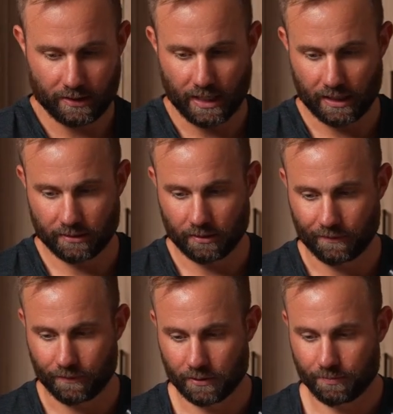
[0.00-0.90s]
add it to the
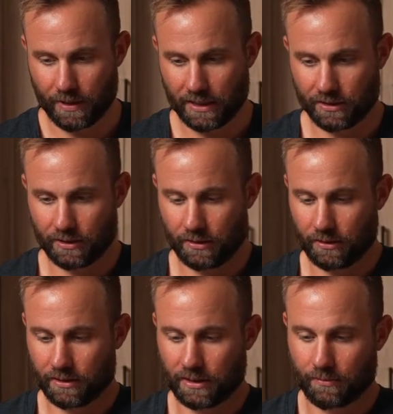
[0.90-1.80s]
first batch
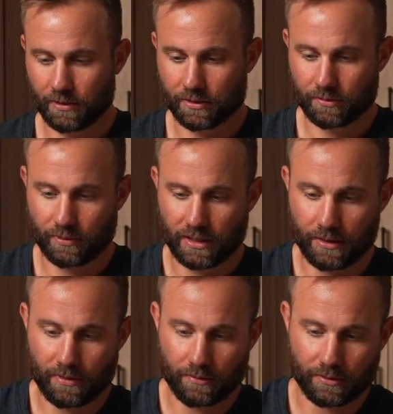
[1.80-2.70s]
here. See how much we
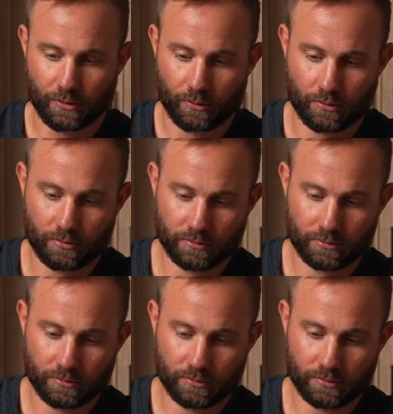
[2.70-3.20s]
came out with total.